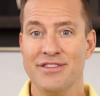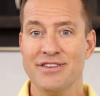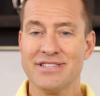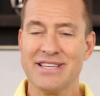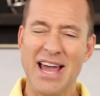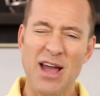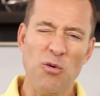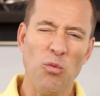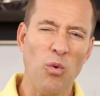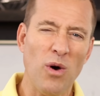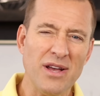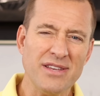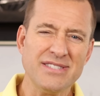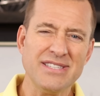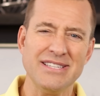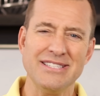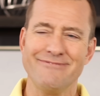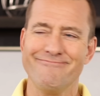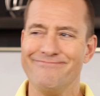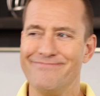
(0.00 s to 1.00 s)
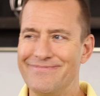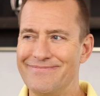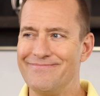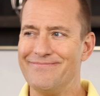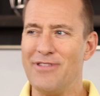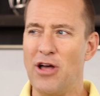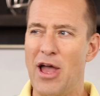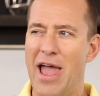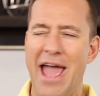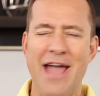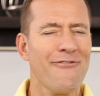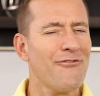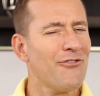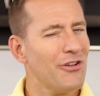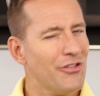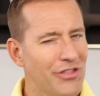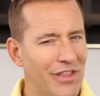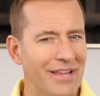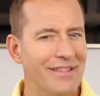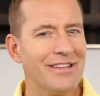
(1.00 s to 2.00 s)
This guy wasn't
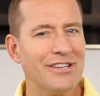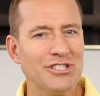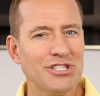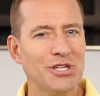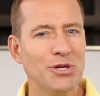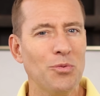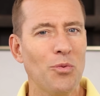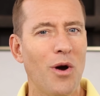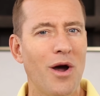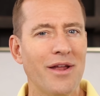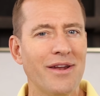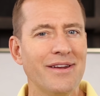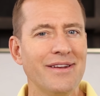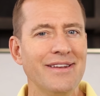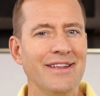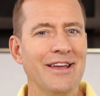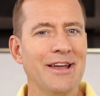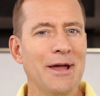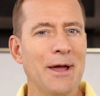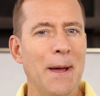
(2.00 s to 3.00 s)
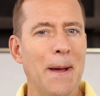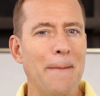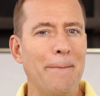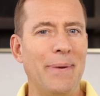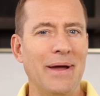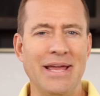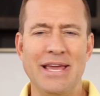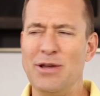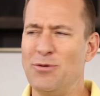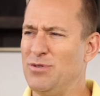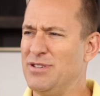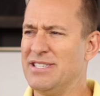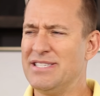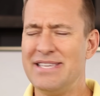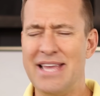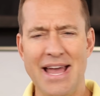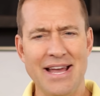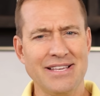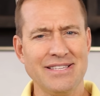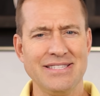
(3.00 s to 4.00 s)
everything that she wanted, but he was
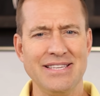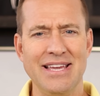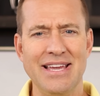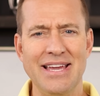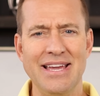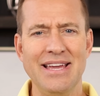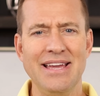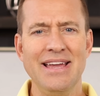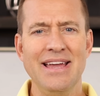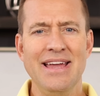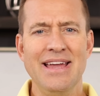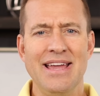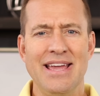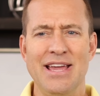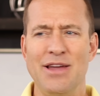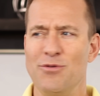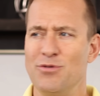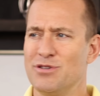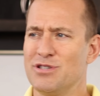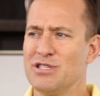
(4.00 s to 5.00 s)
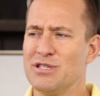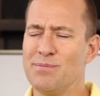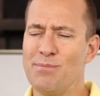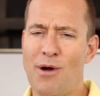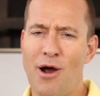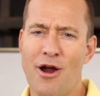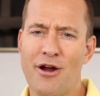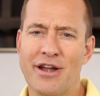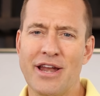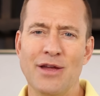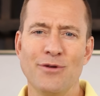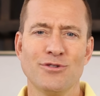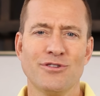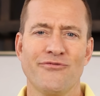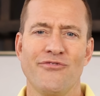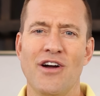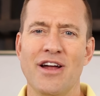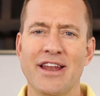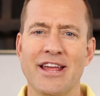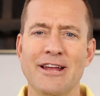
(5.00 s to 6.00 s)
sexy, he was smart, he was
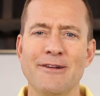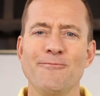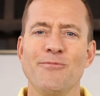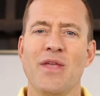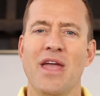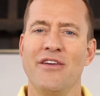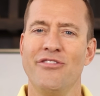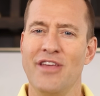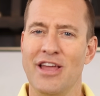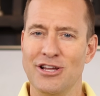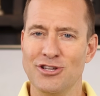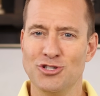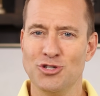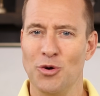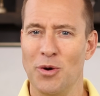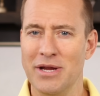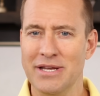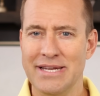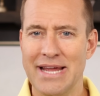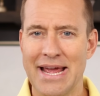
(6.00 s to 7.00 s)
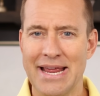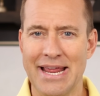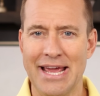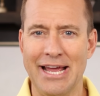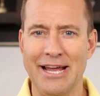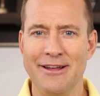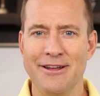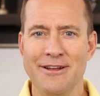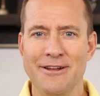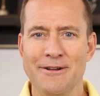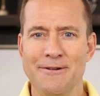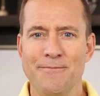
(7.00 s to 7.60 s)
funny, and they enjoyed dating.